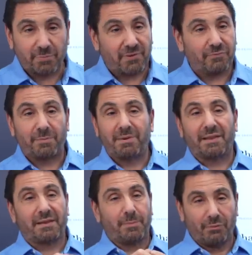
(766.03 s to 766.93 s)
will perform
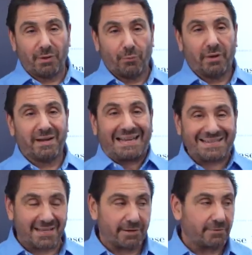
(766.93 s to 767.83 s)
better than a 0.1,
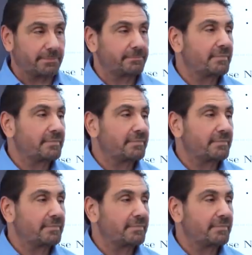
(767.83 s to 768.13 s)
etc.